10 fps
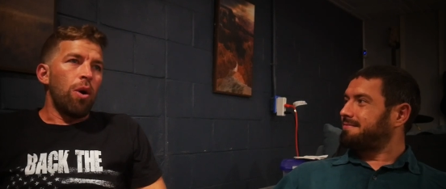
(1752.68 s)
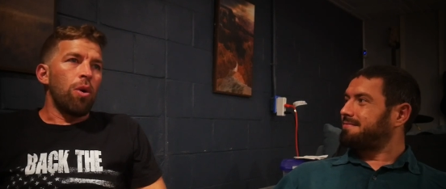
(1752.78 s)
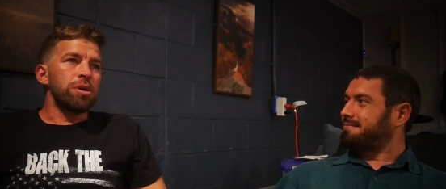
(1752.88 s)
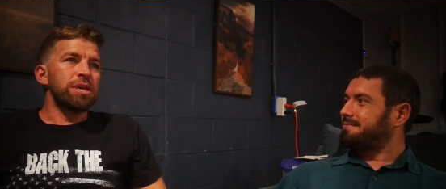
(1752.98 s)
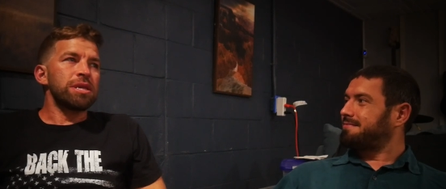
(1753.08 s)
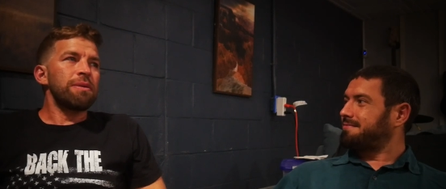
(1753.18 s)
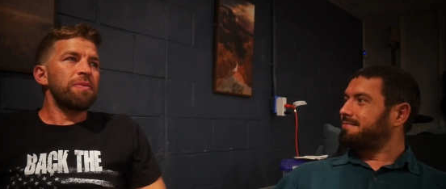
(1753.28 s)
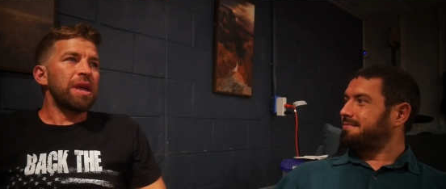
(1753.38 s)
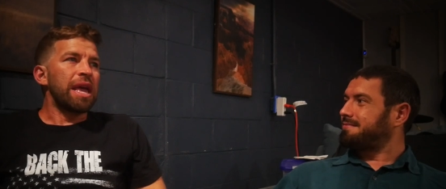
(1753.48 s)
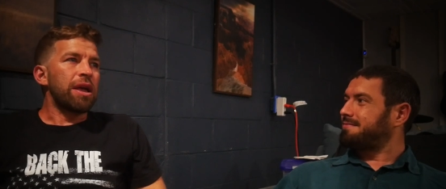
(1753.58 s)
Speaker 1: or is it
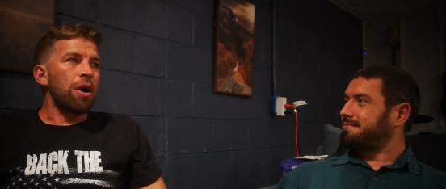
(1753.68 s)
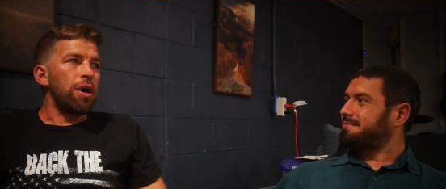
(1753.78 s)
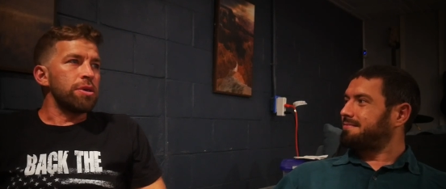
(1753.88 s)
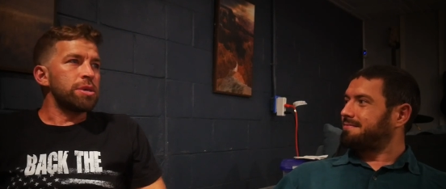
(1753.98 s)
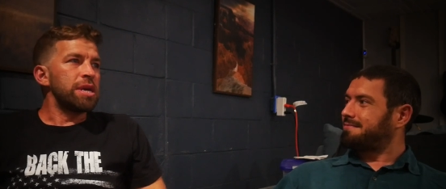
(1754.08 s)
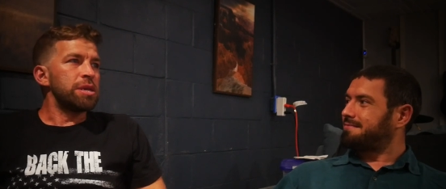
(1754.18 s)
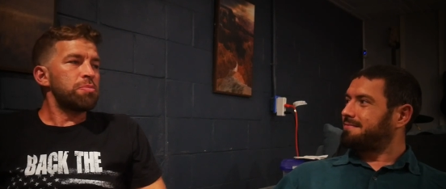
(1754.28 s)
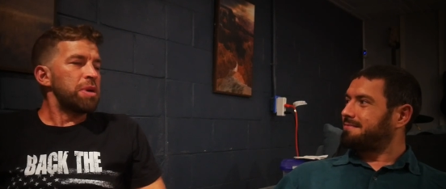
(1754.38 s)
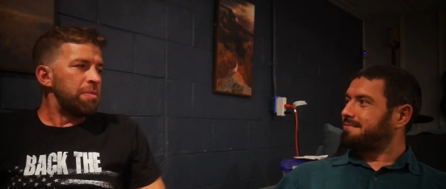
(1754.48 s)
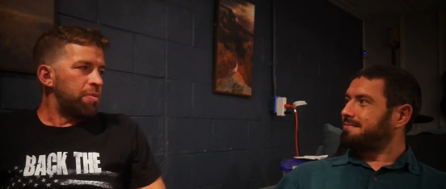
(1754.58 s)
Speaker 2: something He calls His
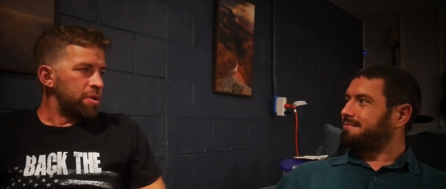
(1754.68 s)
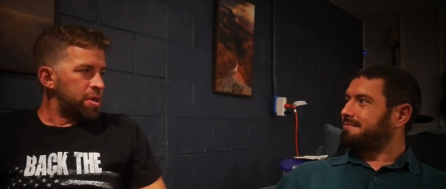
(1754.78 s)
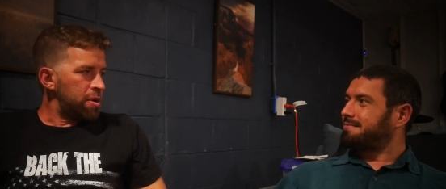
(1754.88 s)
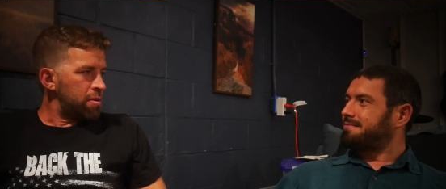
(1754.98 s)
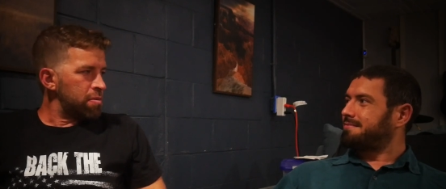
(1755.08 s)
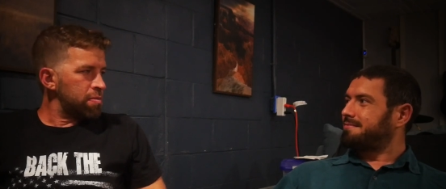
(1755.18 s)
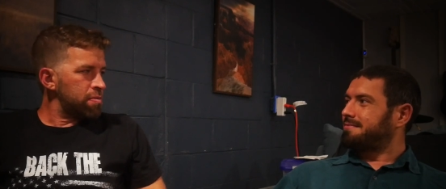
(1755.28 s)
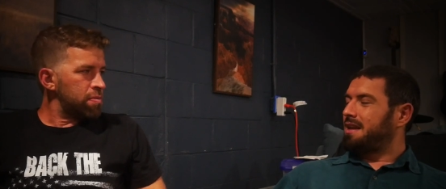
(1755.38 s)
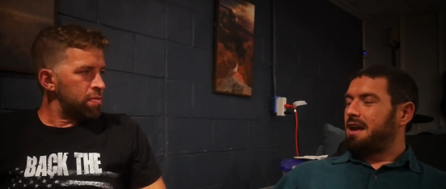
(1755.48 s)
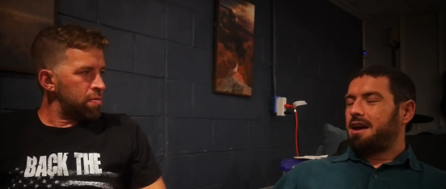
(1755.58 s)
people to?
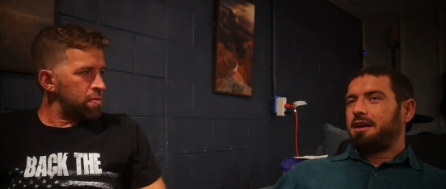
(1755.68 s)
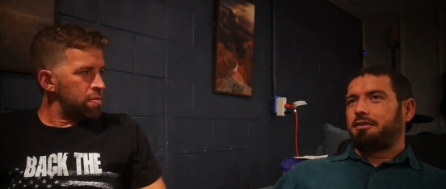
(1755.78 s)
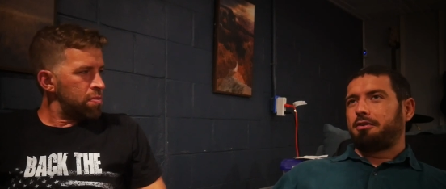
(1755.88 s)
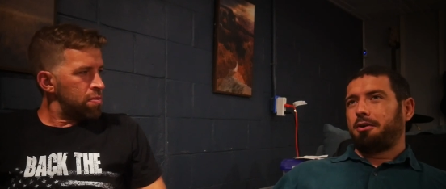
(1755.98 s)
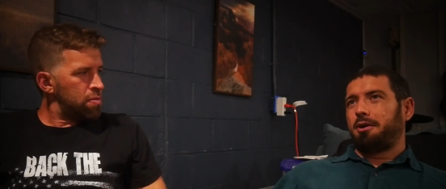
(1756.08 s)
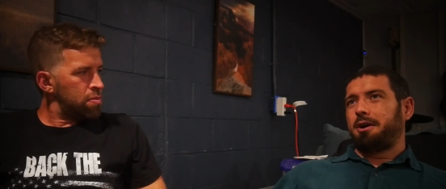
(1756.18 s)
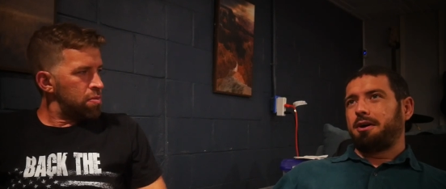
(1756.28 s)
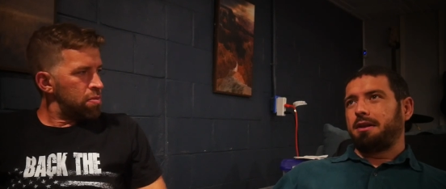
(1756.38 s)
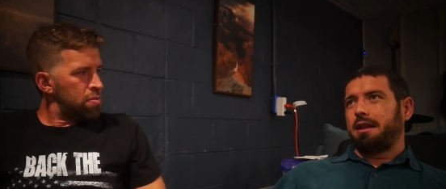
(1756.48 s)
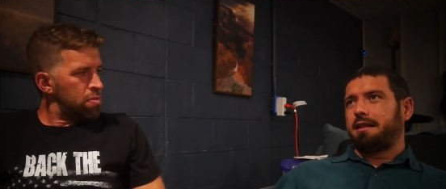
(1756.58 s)
Speaker 1: So
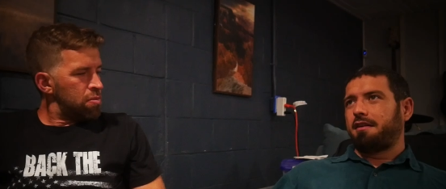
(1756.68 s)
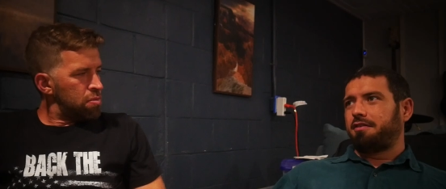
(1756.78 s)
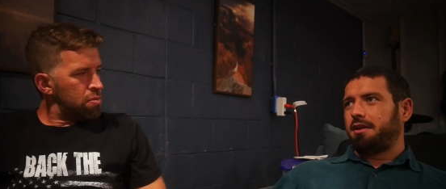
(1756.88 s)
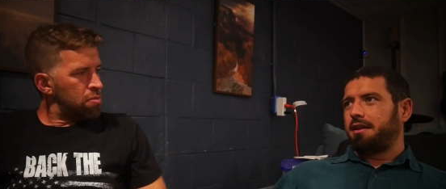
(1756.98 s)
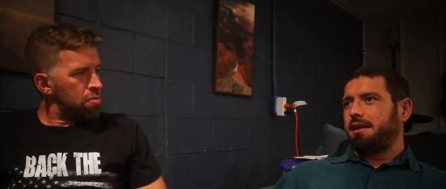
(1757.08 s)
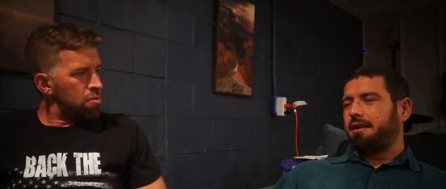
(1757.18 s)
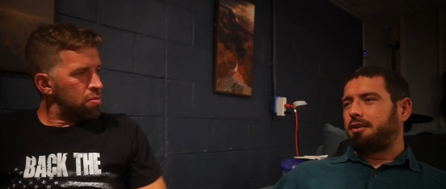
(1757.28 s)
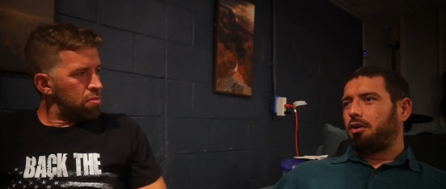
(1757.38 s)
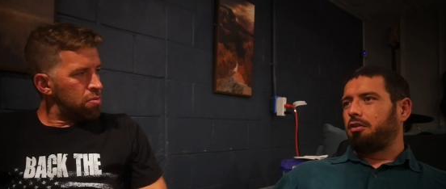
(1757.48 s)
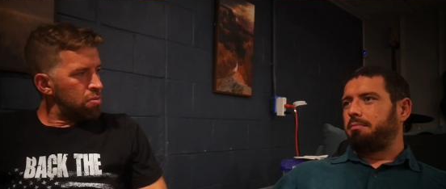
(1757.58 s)
definitely He
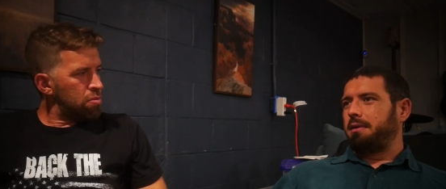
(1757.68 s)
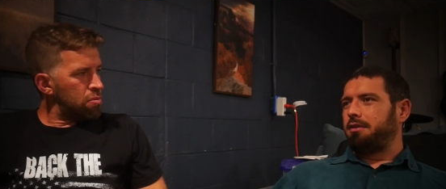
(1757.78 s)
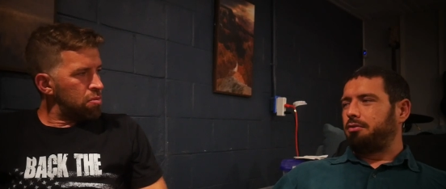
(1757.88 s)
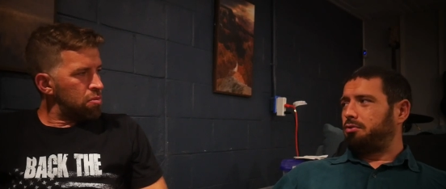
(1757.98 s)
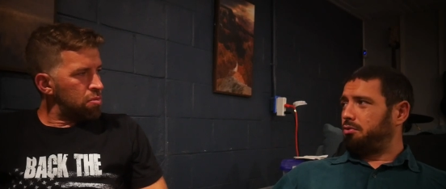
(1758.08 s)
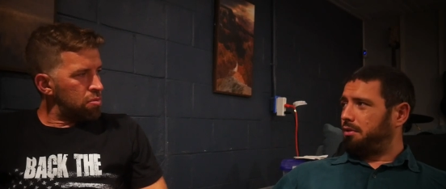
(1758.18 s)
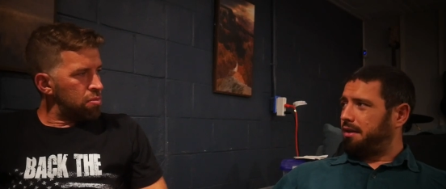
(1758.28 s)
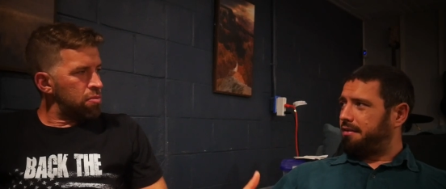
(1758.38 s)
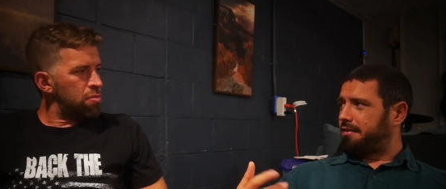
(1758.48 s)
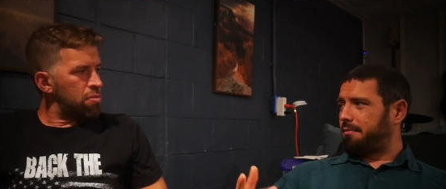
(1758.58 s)
called me to do
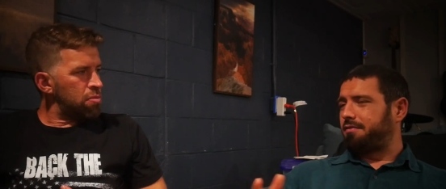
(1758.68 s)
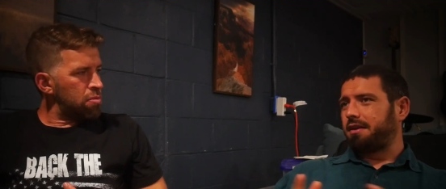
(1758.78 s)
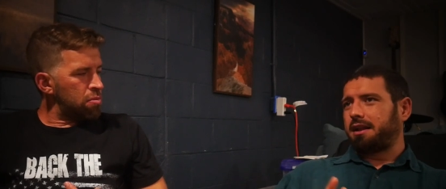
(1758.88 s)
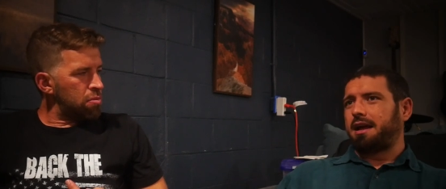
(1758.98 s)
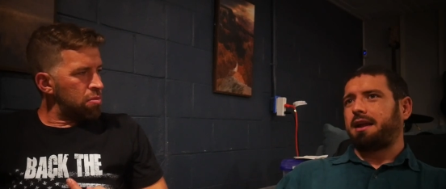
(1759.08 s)
this, something